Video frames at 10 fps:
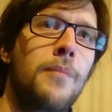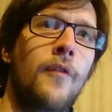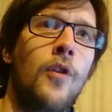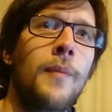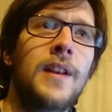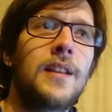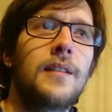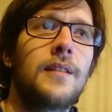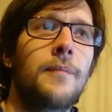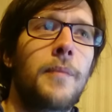performance
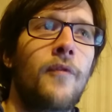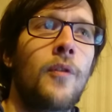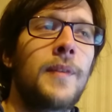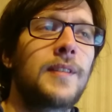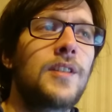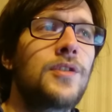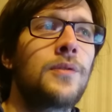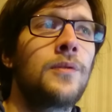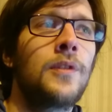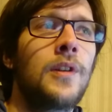performance
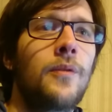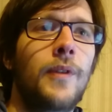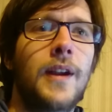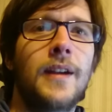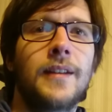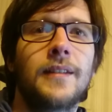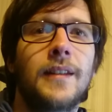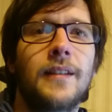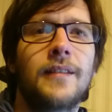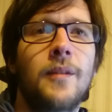issue
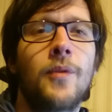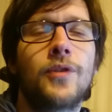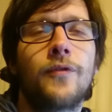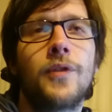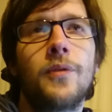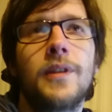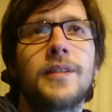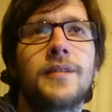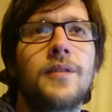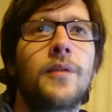regarding the, the amount of
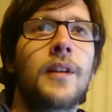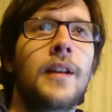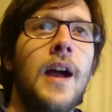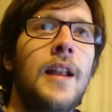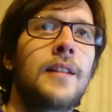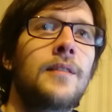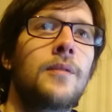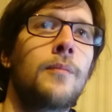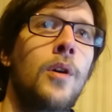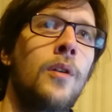units you can add in
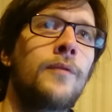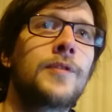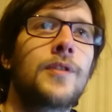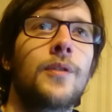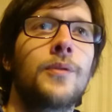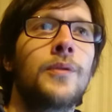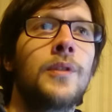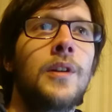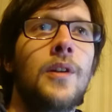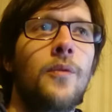your mob so
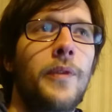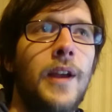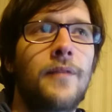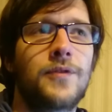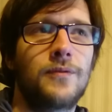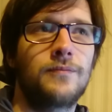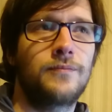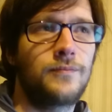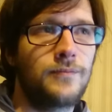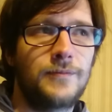we have to
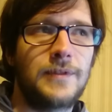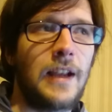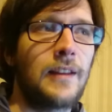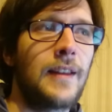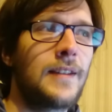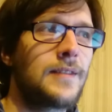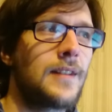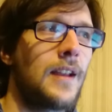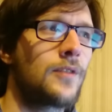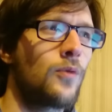tackle that
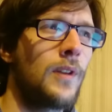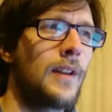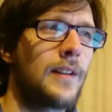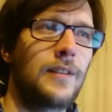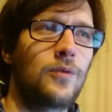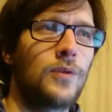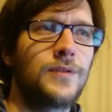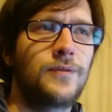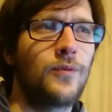as well and it was